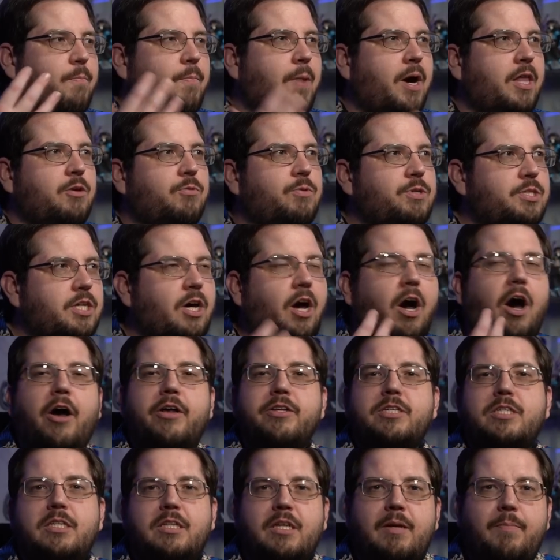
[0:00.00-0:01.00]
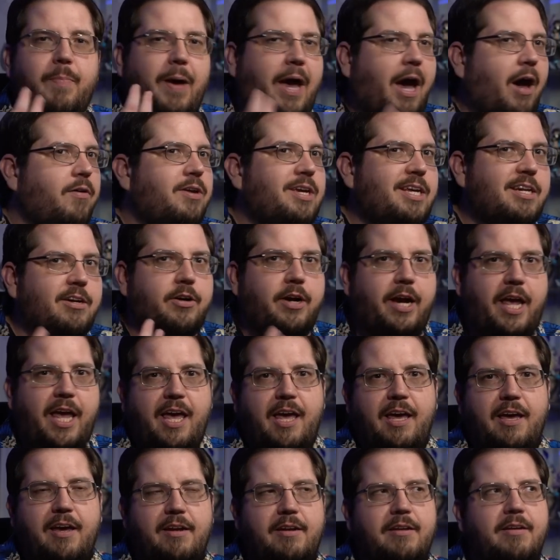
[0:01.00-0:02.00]
mother was constantly pounding in her
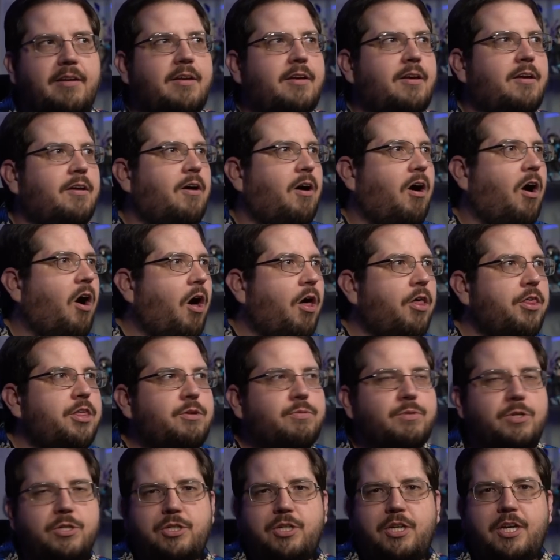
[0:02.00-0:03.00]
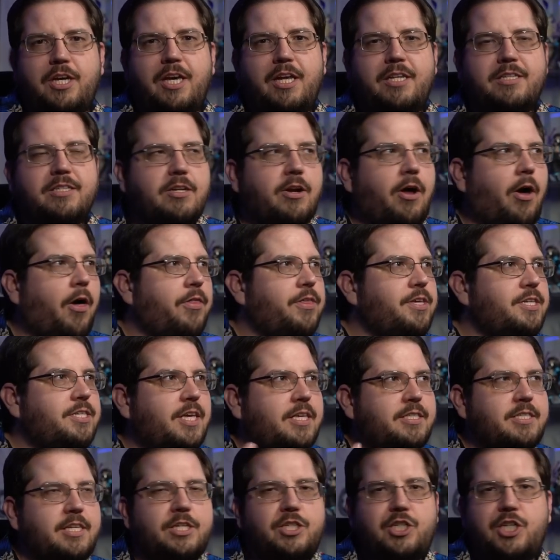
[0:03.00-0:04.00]
head all these routines and all these
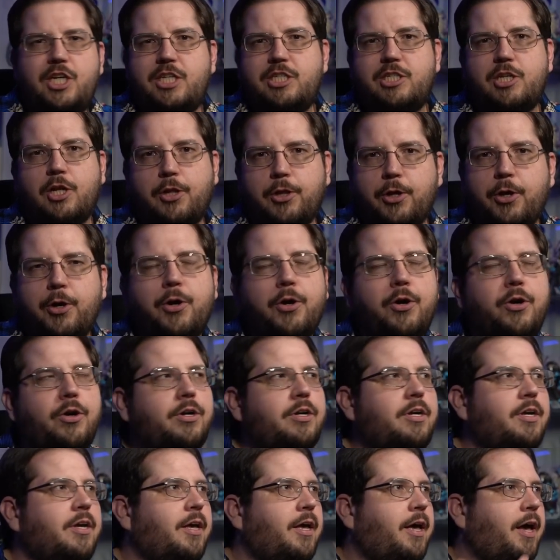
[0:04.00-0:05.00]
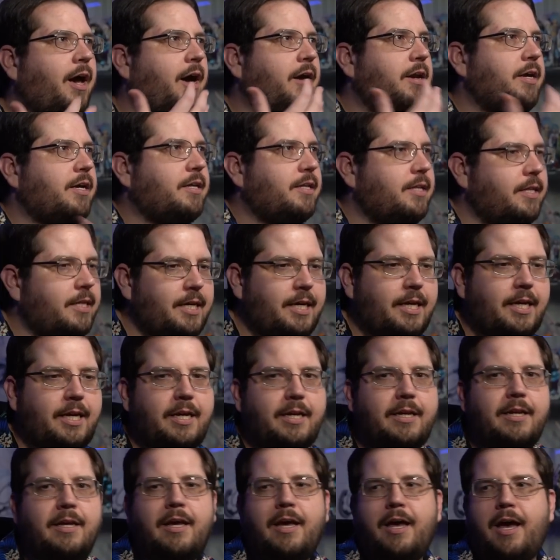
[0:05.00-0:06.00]
things that she needs to learn, how to
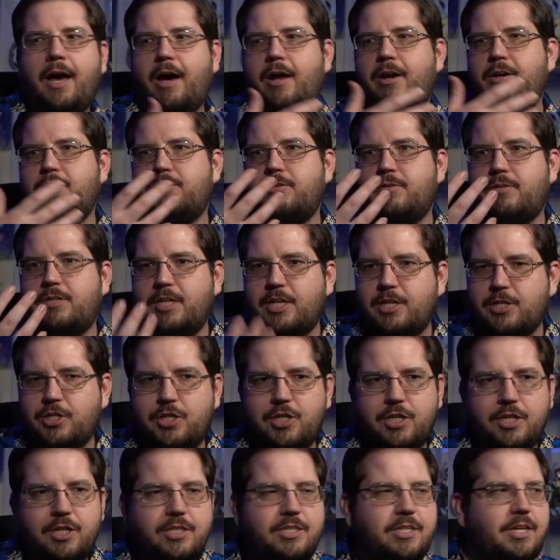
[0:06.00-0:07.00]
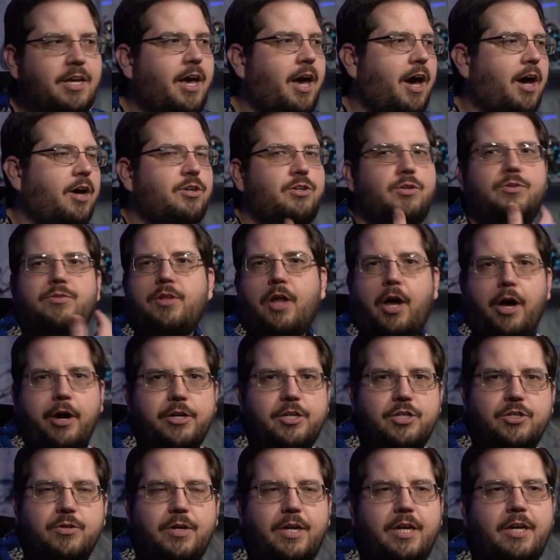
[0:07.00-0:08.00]
clean, how to do dishes, how to do
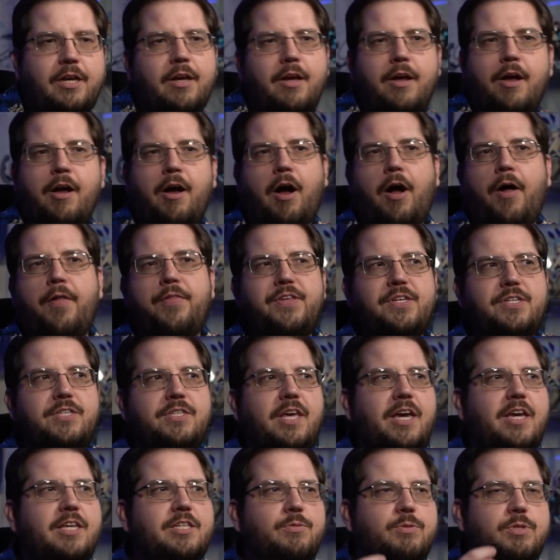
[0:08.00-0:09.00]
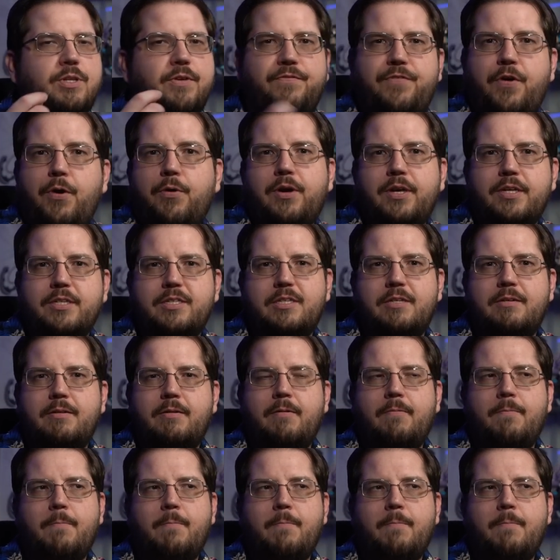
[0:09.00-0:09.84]
laundry. All these things was a focus.